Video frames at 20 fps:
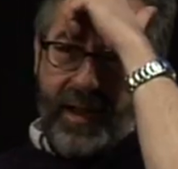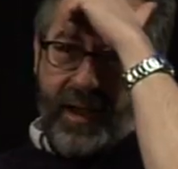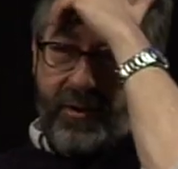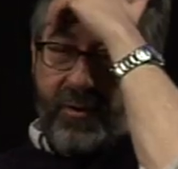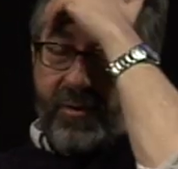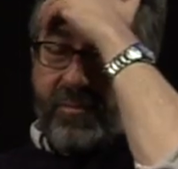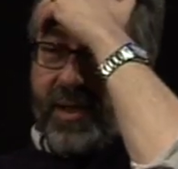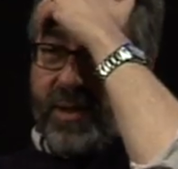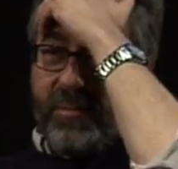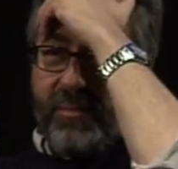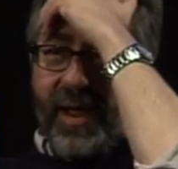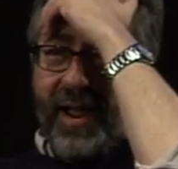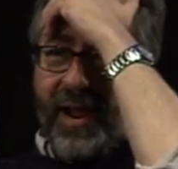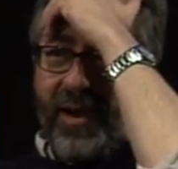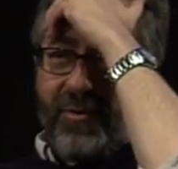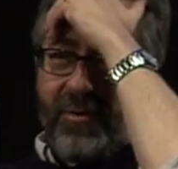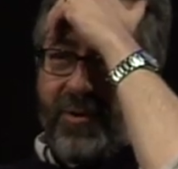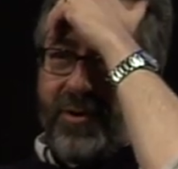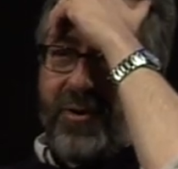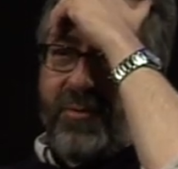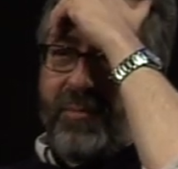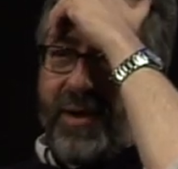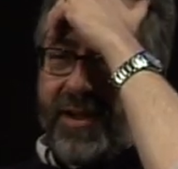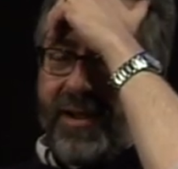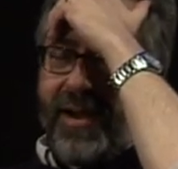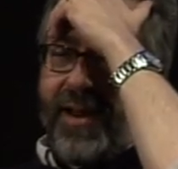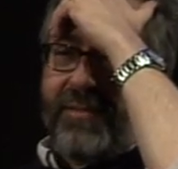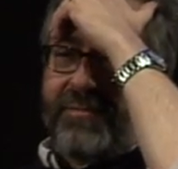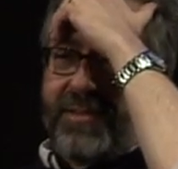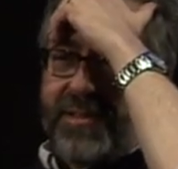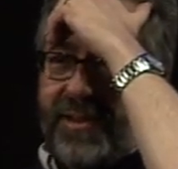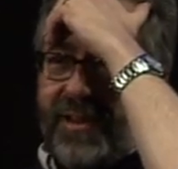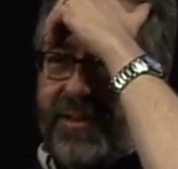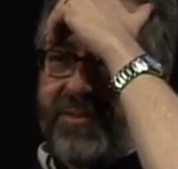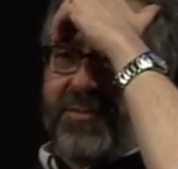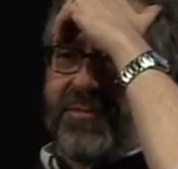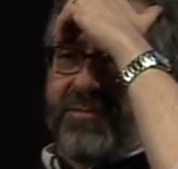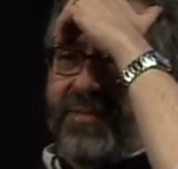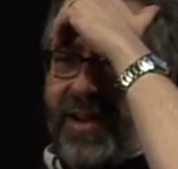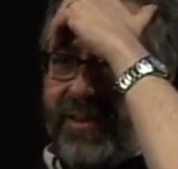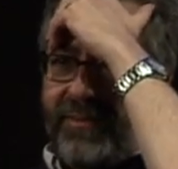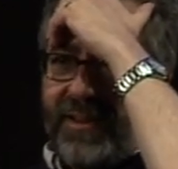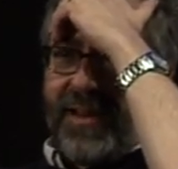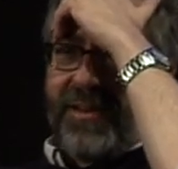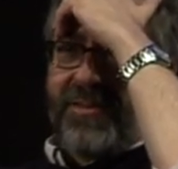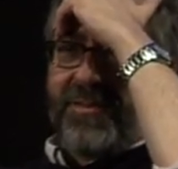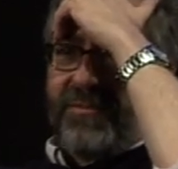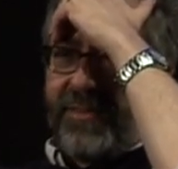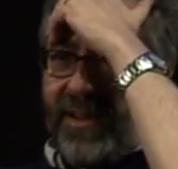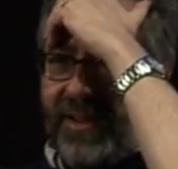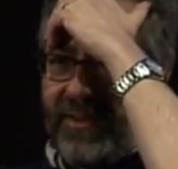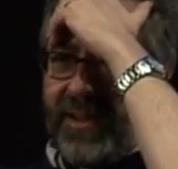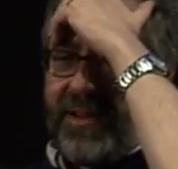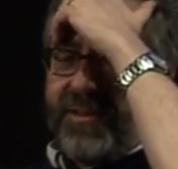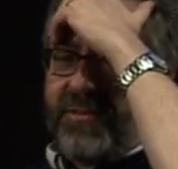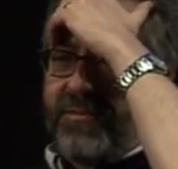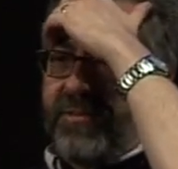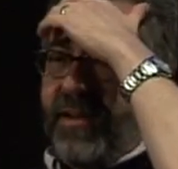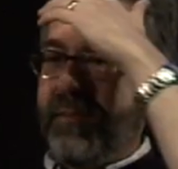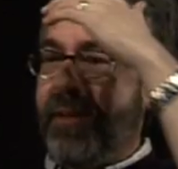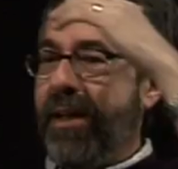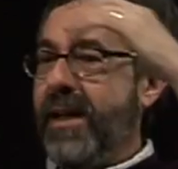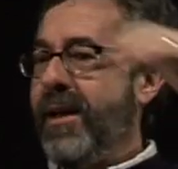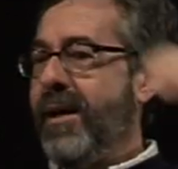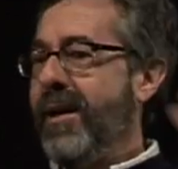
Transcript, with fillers: How do I make payroll? Oh my God, I've just got to survive. I got to survive. I got to survive.